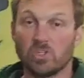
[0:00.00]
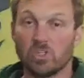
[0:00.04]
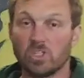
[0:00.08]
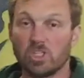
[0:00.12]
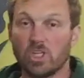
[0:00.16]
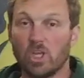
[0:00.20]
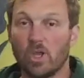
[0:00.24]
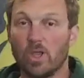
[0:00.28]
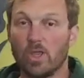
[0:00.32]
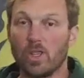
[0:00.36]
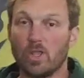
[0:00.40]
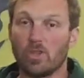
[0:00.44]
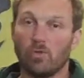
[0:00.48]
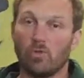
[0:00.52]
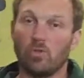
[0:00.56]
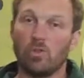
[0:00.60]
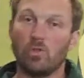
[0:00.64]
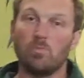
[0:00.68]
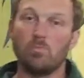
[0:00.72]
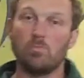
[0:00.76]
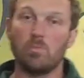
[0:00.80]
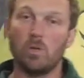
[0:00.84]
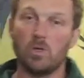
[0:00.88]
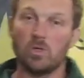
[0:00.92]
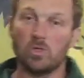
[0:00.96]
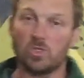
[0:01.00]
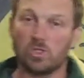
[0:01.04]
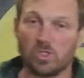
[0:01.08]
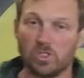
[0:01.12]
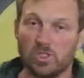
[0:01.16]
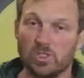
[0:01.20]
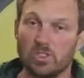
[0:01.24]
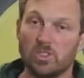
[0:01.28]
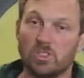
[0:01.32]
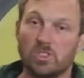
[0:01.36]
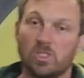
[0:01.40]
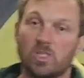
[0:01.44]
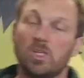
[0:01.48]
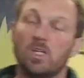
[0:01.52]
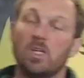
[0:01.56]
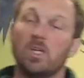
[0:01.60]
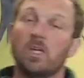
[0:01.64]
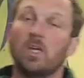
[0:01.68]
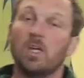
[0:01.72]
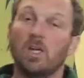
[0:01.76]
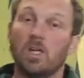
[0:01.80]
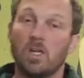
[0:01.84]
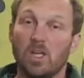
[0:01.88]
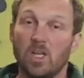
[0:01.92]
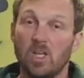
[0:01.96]
just going through the motions
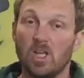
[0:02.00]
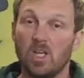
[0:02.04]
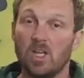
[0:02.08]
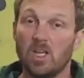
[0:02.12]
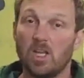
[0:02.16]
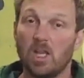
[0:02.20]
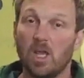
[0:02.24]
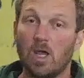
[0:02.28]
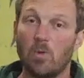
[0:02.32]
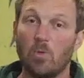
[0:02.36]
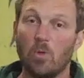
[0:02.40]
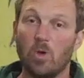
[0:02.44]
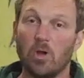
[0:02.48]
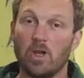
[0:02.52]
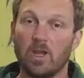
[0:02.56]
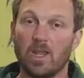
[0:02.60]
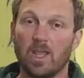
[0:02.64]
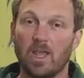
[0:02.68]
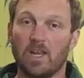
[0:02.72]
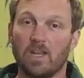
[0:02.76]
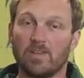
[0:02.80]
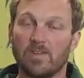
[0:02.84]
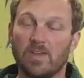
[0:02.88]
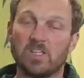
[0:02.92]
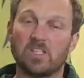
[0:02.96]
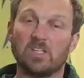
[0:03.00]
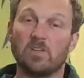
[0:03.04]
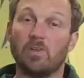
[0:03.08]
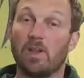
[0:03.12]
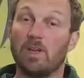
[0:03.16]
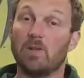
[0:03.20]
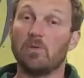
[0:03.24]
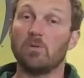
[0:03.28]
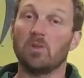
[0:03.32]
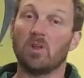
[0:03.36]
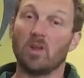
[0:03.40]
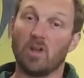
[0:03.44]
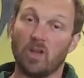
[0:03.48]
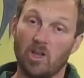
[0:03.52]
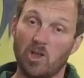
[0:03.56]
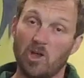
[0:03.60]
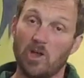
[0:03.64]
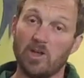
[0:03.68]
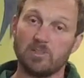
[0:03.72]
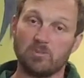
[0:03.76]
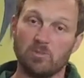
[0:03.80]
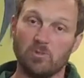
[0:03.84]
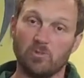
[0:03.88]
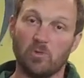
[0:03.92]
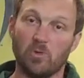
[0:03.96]
in their workout. And I've actually had it with
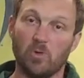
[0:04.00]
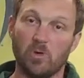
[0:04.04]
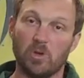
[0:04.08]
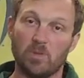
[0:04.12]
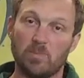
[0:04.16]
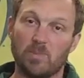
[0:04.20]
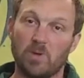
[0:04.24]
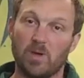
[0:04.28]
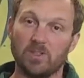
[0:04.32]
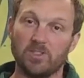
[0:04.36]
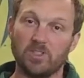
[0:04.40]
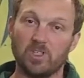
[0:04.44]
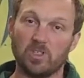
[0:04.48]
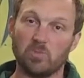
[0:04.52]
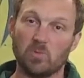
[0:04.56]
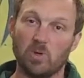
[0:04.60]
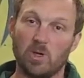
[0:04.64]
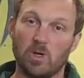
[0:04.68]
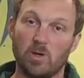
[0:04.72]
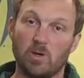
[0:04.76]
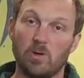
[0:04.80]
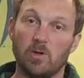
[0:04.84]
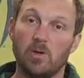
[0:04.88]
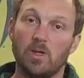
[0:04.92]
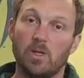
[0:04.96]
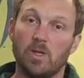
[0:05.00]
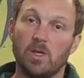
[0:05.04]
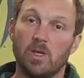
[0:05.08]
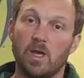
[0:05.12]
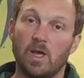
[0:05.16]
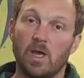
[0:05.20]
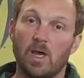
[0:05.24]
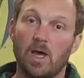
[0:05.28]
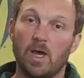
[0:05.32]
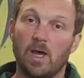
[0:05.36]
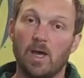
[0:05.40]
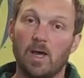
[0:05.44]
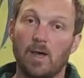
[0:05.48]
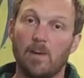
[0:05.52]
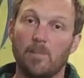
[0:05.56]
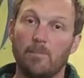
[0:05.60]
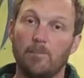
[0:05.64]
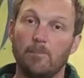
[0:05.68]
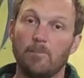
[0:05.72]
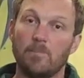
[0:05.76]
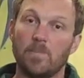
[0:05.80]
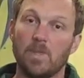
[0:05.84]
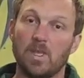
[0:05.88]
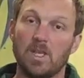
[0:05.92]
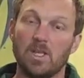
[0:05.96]
clients before in the past as well,
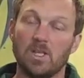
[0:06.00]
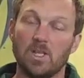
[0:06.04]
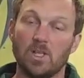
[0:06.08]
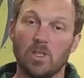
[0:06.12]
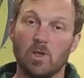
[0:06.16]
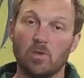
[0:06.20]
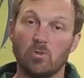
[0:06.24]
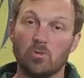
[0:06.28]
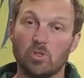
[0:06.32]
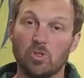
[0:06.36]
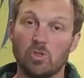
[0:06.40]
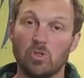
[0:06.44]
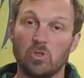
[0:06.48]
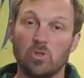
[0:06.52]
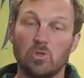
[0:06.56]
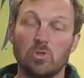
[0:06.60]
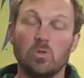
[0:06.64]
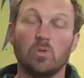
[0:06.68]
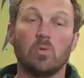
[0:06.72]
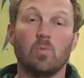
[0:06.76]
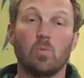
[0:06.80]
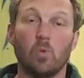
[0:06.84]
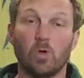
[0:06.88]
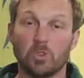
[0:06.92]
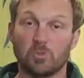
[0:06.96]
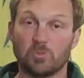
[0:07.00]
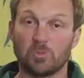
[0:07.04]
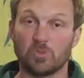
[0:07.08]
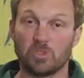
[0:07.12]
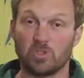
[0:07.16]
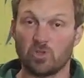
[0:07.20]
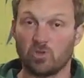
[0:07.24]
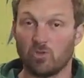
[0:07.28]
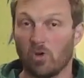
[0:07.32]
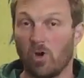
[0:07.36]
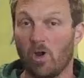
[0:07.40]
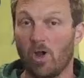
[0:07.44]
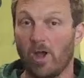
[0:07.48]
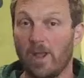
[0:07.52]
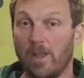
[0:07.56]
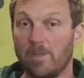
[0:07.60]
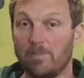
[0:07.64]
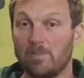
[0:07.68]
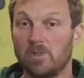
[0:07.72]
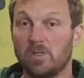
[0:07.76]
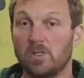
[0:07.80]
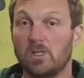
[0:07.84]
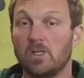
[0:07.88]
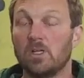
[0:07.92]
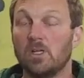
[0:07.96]
in that they'll do what's
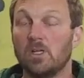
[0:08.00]
prescribed,